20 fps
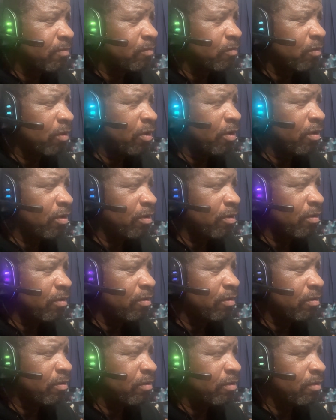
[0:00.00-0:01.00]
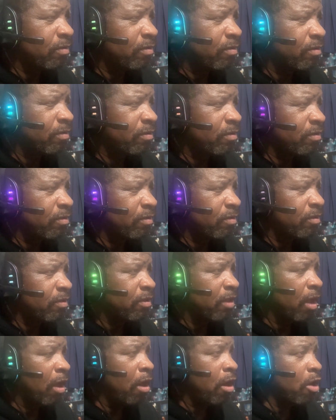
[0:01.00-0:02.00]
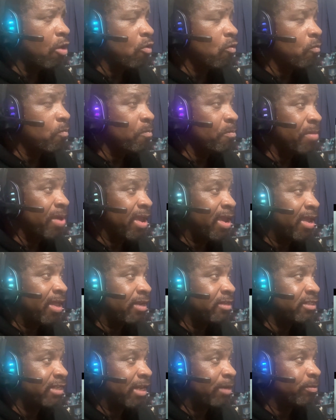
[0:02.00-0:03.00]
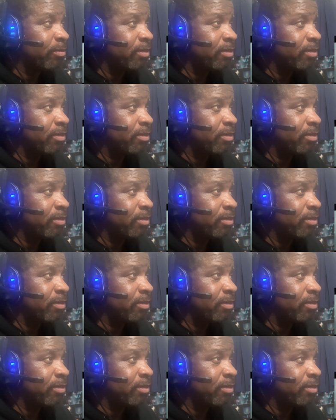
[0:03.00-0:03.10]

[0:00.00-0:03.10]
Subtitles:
Whoa. Oh, man, is that...